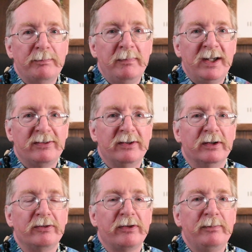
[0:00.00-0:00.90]

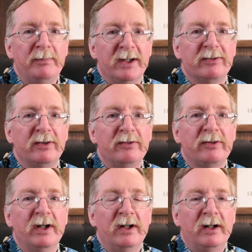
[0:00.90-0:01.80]
message, the
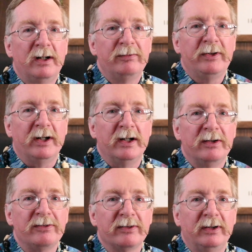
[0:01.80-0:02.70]
message of
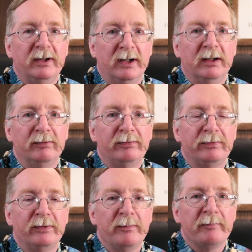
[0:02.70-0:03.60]
God's
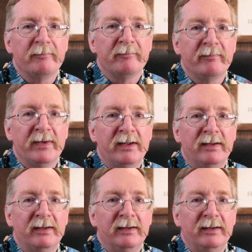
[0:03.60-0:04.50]
love.
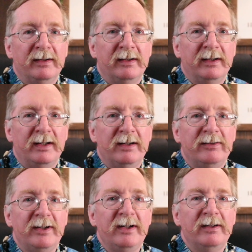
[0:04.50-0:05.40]

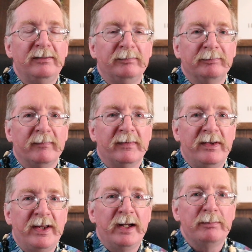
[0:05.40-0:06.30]
Indeed,
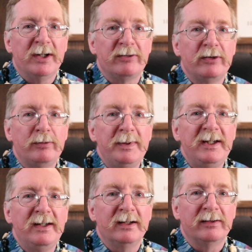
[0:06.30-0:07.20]
that message
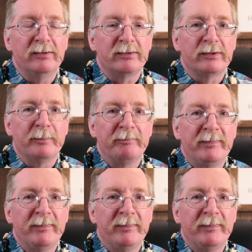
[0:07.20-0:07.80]
begins